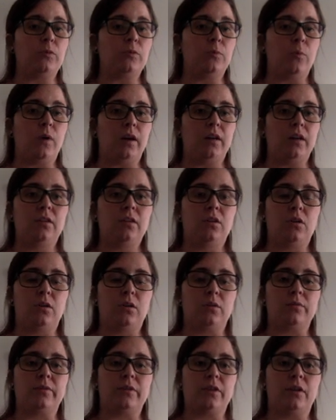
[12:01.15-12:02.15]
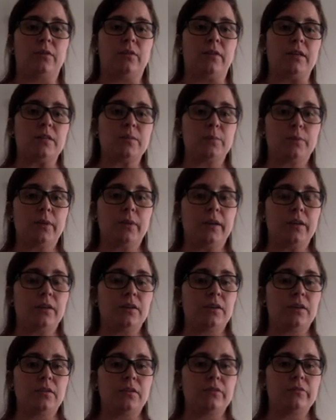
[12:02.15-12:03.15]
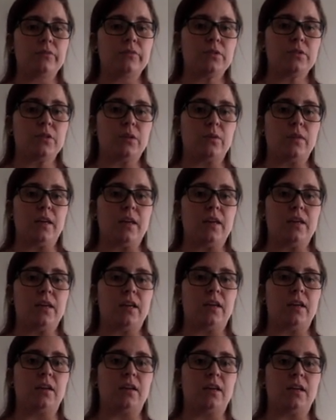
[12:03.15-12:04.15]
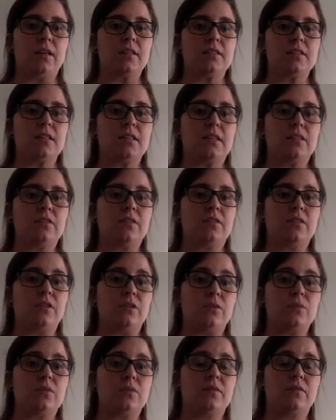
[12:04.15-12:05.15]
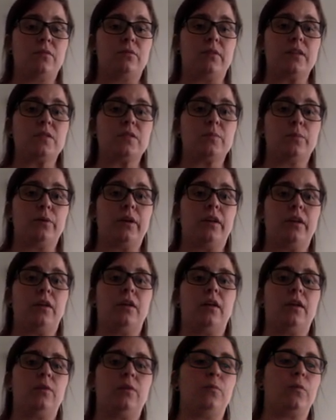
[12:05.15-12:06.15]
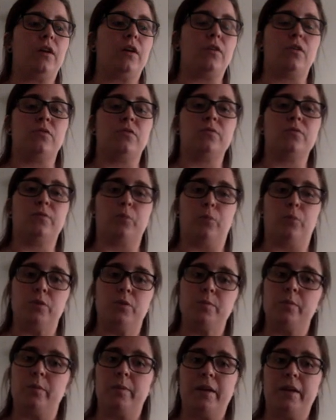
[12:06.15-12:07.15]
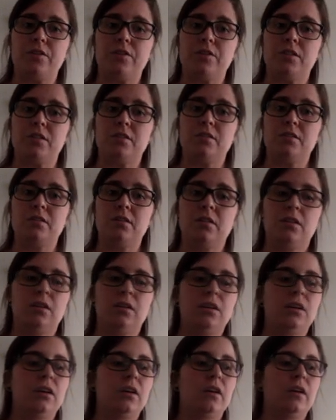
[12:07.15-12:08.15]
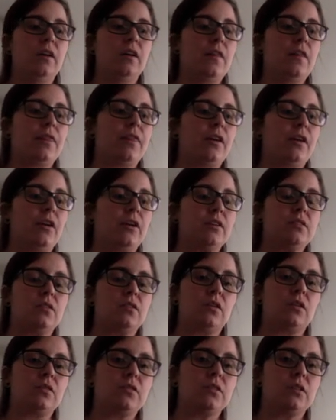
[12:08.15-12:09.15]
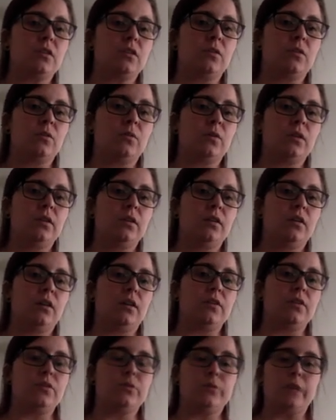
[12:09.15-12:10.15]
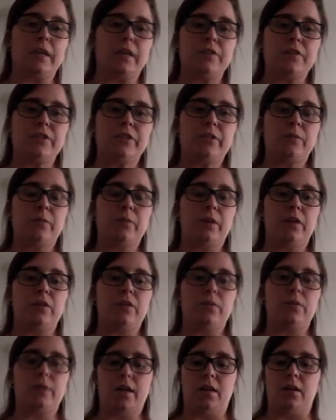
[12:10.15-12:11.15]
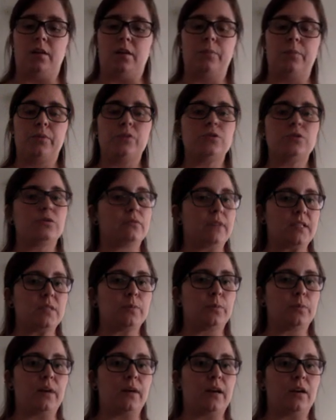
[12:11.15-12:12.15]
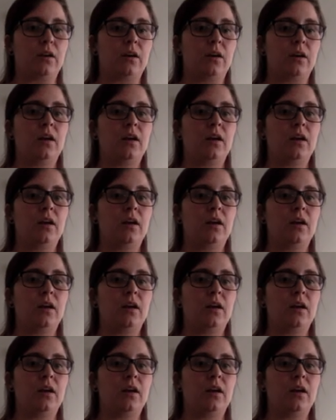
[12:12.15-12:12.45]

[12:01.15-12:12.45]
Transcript: 1 over their respirator so they can extend the use of the respirator and wear those for multiple patients. There is also a strategy where you can put your respirator